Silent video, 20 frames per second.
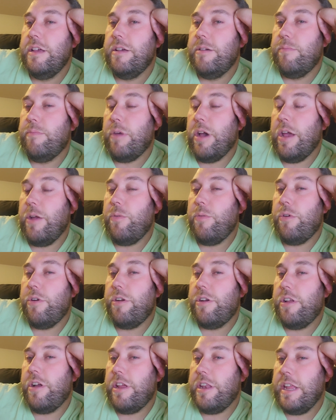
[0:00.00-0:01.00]
my
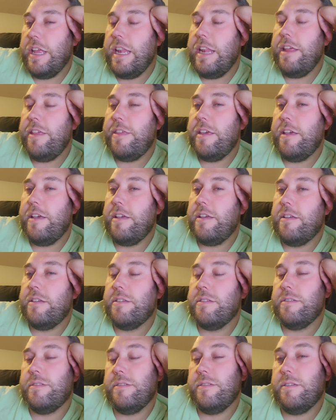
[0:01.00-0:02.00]
word on anything.
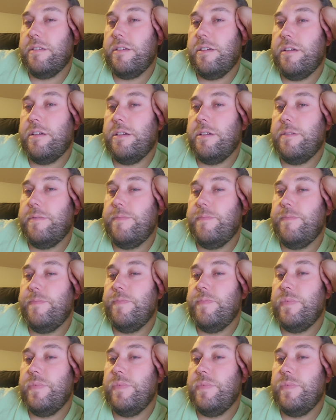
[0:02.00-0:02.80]
Um,